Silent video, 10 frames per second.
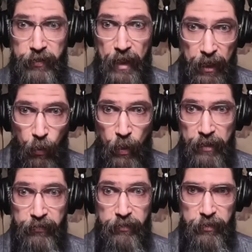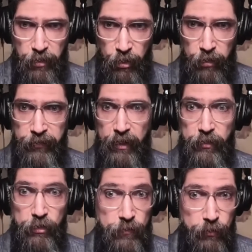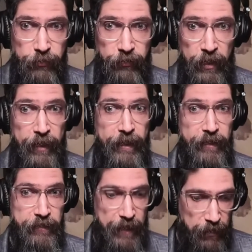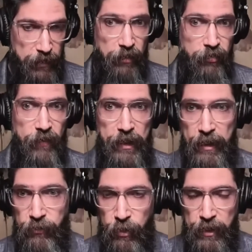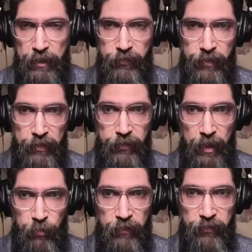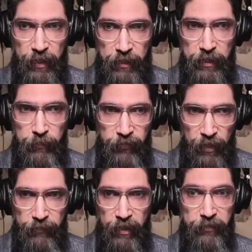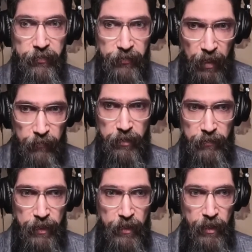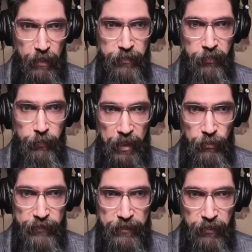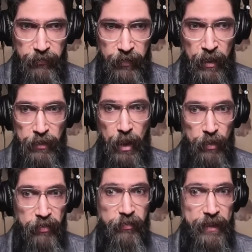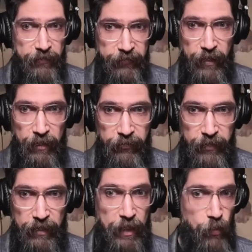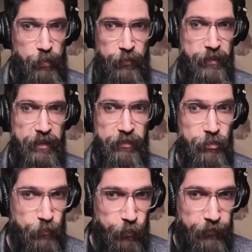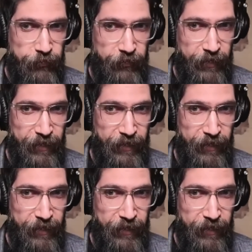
the Alawites, the Kurds, and the Druze, then Israel and the United States can present themselves as the savior of these minorities. Now, Israel says that they will protect the Druze.